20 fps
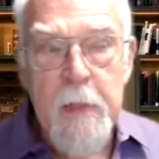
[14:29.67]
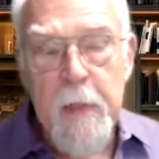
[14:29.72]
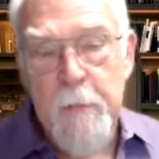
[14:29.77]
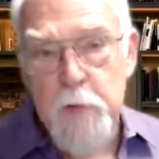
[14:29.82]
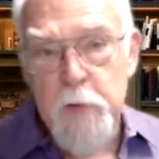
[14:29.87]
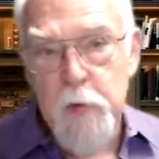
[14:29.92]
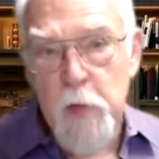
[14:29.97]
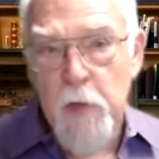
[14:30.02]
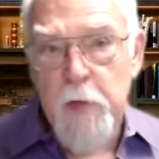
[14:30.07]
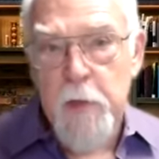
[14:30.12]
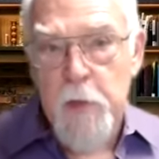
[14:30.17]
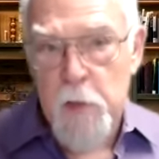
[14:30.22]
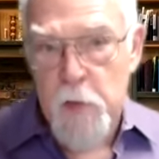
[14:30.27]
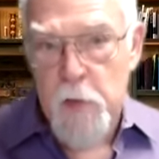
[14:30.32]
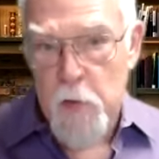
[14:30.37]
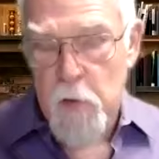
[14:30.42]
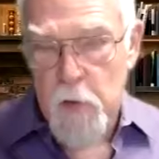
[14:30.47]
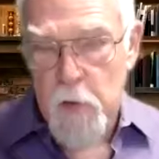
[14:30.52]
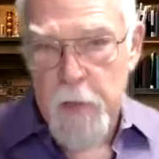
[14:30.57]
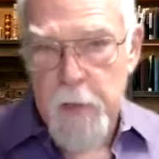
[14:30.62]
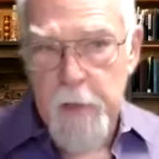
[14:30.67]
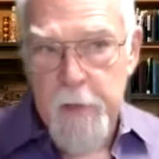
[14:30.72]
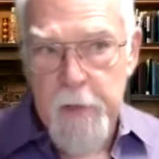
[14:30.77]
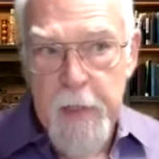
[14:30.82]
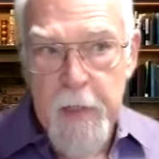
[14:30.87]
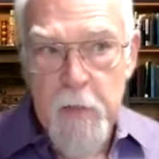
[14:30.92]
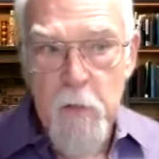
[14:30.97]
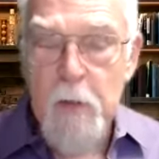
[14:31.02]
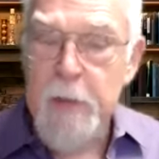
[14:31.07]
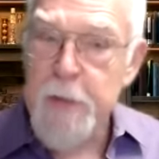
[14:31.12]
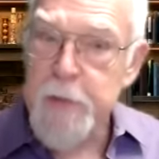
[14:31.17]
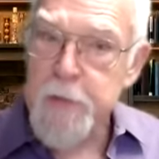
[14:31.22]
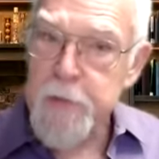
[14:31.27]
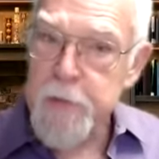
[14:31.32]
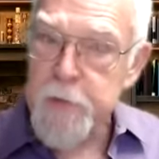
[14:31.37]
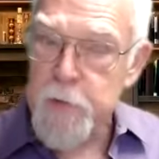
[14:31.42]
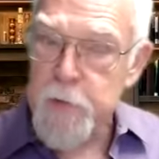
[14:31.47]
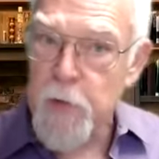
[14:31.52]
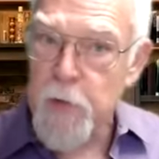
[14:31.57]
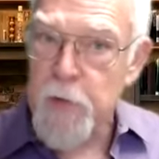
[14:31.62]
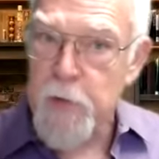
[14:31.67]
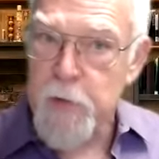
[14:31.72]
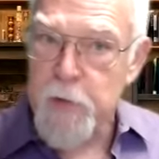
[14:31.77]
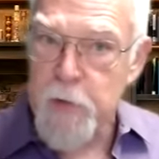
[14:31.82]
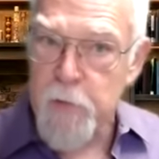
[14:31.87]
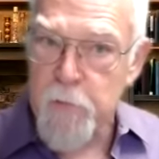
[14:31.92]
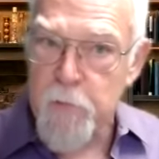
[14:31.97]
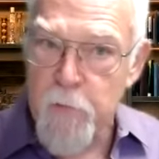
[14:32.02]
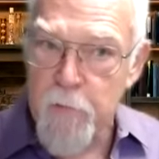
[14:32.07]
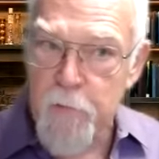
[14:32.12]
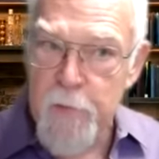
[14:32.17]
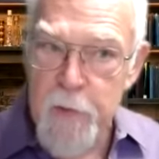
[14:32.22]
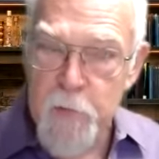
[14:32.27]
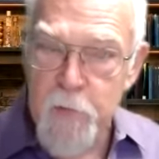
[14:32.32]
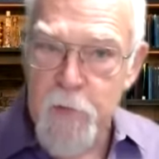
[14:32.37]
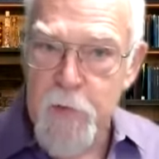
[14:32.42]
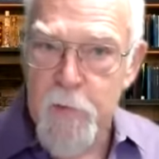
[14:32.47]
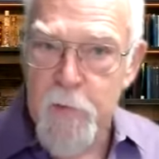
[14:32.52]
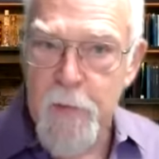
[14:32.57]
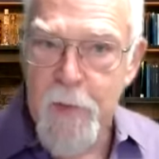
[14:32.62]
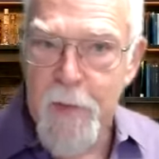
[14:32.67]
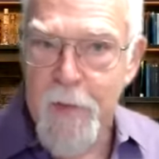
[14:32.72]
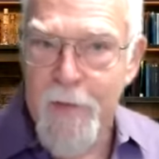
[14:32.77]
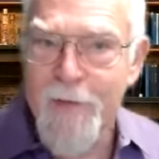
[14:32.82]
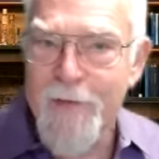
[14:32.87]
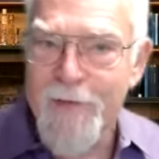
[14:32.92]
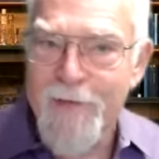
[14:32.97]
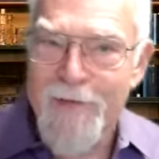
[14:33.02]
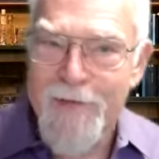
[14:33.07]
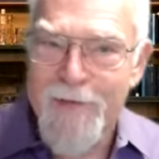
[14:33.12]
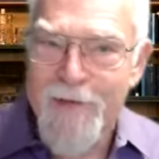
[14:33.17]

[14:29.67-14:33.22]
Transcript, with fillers: I'm starting to look at, or at least starting to reveal to me,